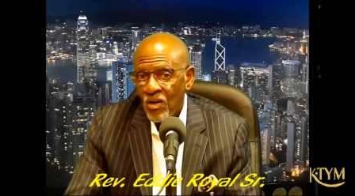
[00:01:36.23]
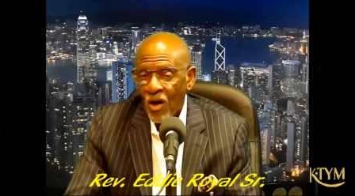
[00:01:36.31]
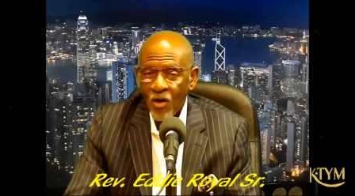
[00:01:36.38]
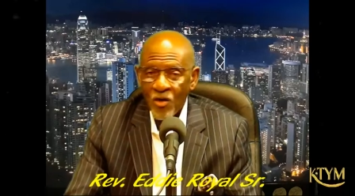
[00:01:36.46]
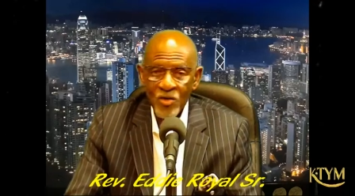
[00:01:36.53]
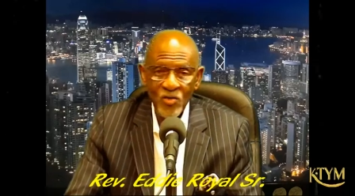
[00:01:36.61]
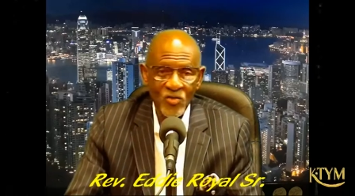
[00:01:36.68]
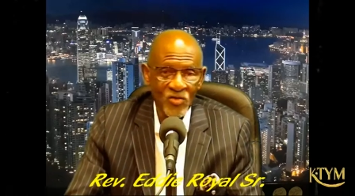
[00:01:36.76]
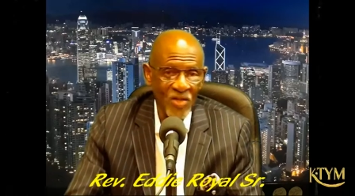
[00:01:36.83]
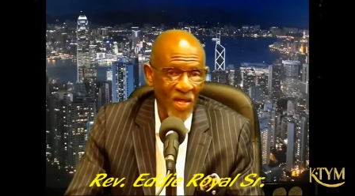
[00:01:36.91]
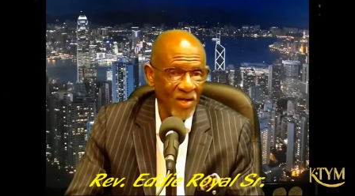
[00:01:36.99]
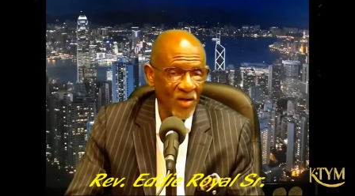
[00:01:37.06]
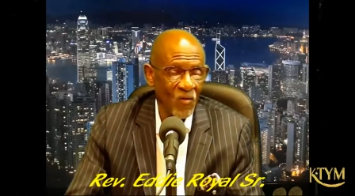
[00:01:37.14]
are you
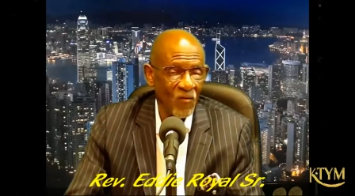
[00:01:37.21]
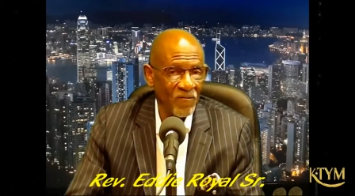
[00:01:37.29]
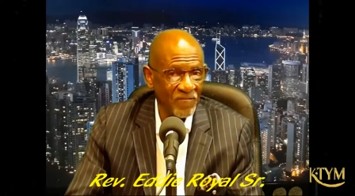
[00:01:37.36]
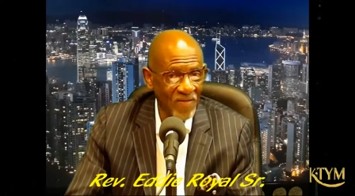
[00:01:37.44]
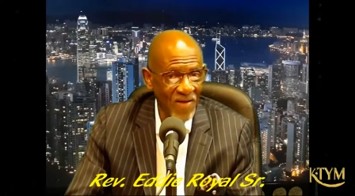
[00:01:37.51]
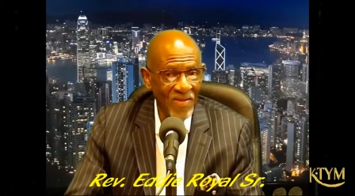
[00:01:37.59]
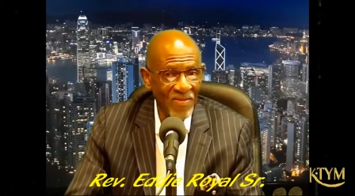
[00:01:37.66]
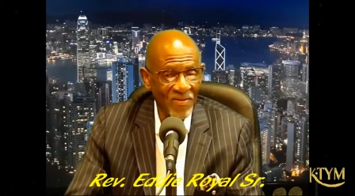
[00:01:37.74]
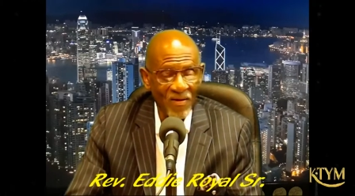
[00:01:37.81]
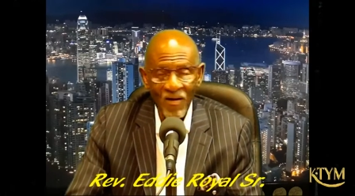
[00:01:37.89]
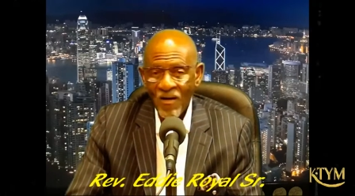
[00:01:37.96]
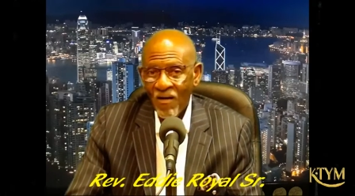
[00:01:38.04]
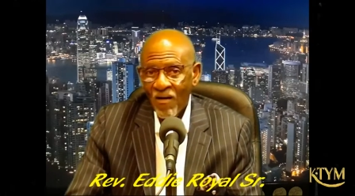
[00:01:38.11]
standing on faith
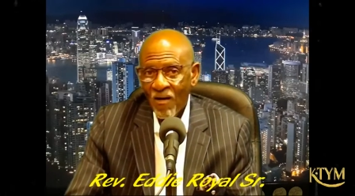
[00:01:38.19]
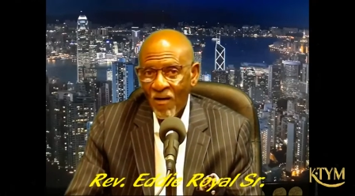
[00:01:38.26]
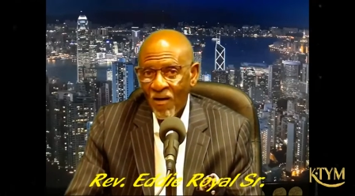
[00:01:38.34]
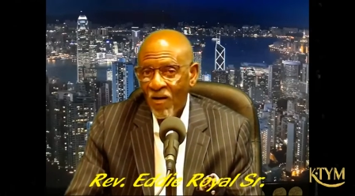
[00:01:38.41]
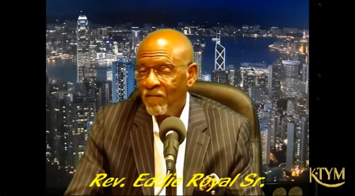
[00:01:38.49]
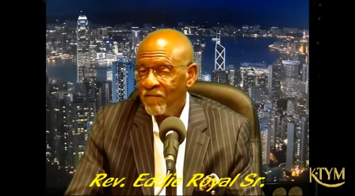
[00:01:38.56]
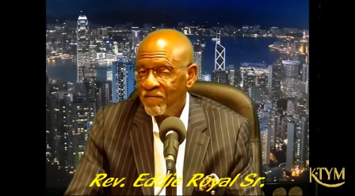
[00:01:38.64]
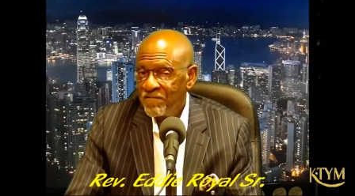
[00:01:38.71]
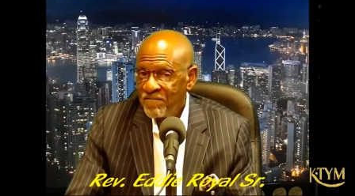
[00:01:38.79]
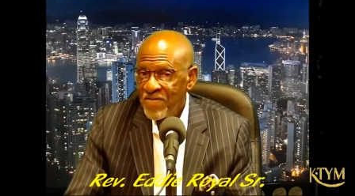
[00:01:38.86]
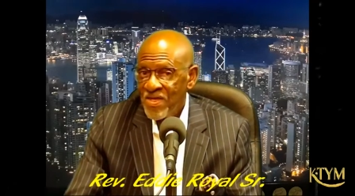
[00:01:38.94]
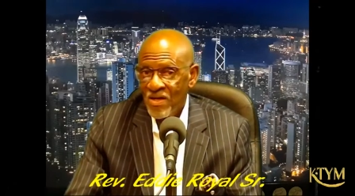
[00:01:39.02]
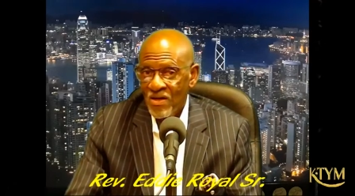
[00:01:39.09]
or
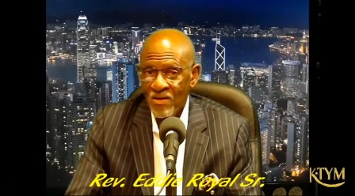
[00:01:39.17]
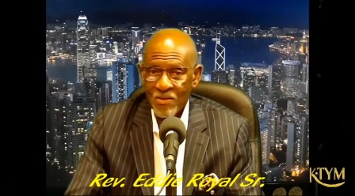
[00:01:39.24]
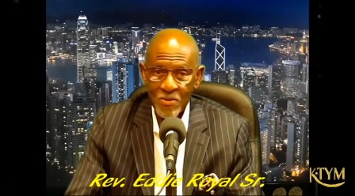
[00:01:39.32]
fear?